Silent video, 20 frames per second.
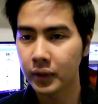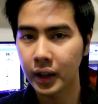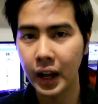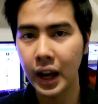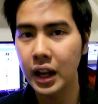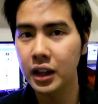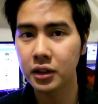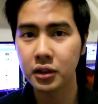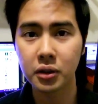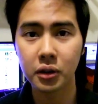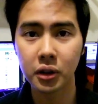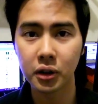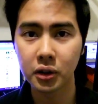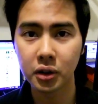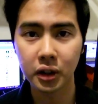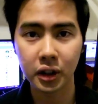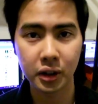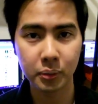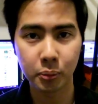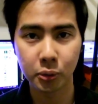answer
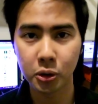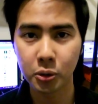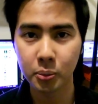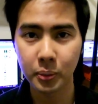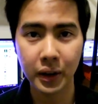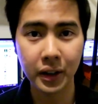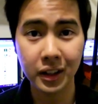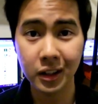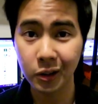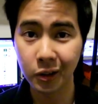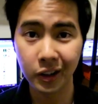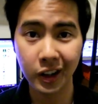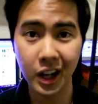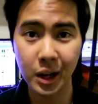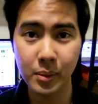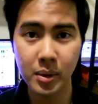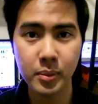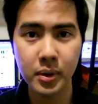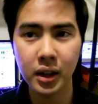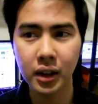to the, to my Q and A.
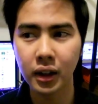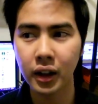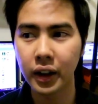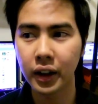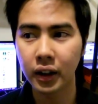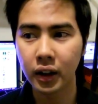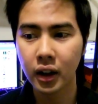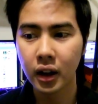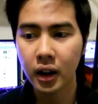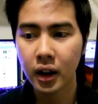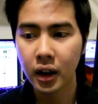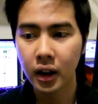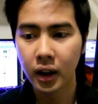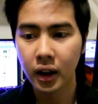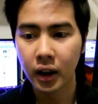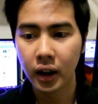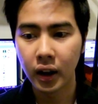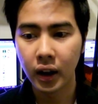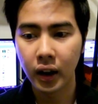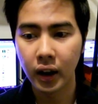Maybe in like
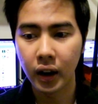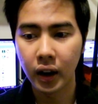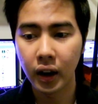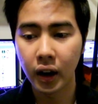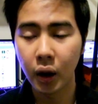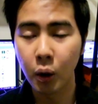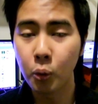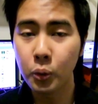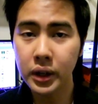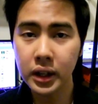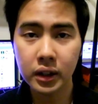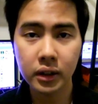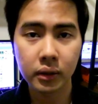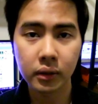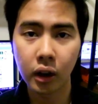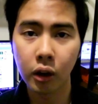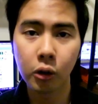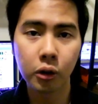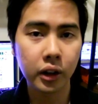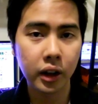a week,
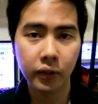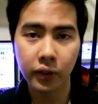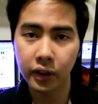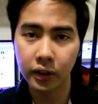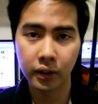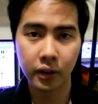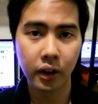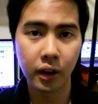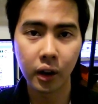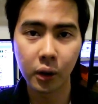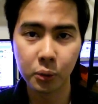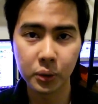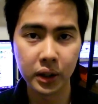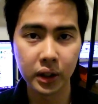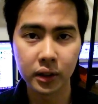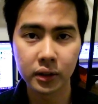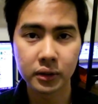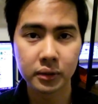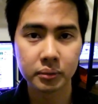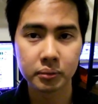I'll give it a
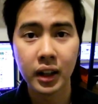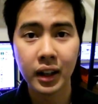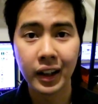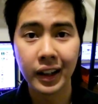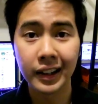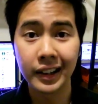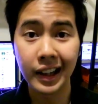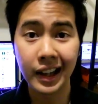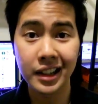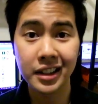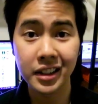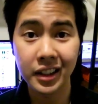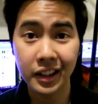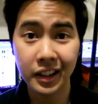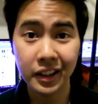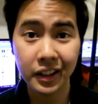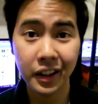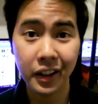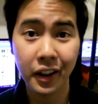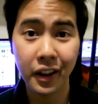week. That's
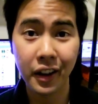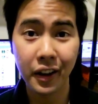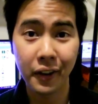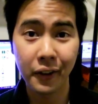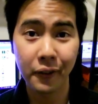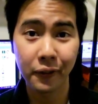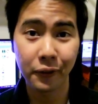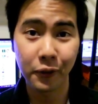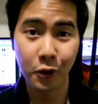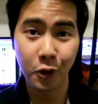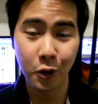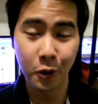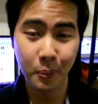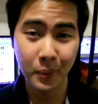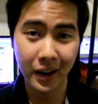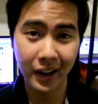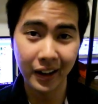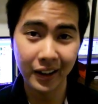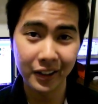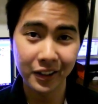it for
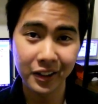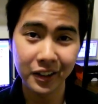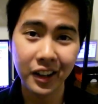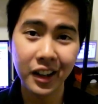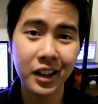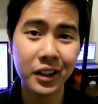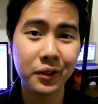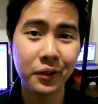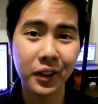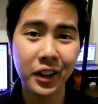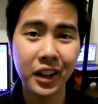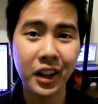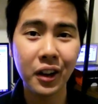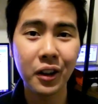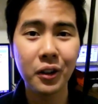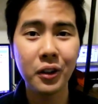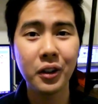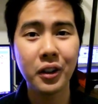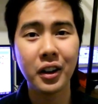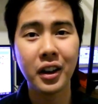my today's
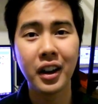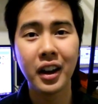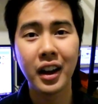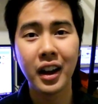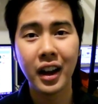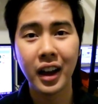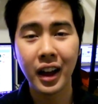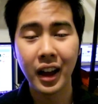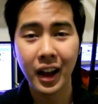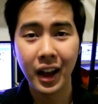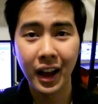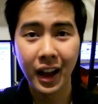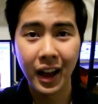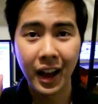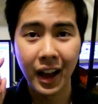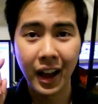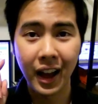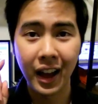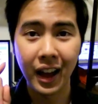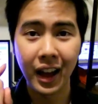video.
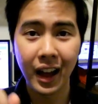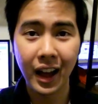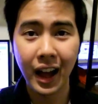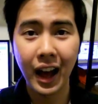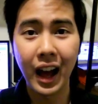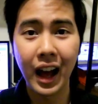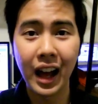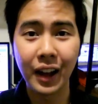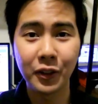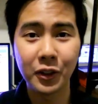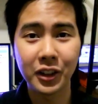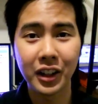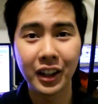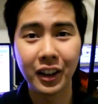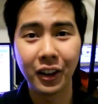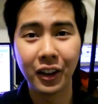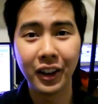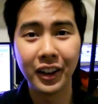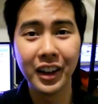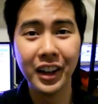I have to get
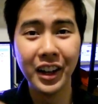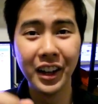on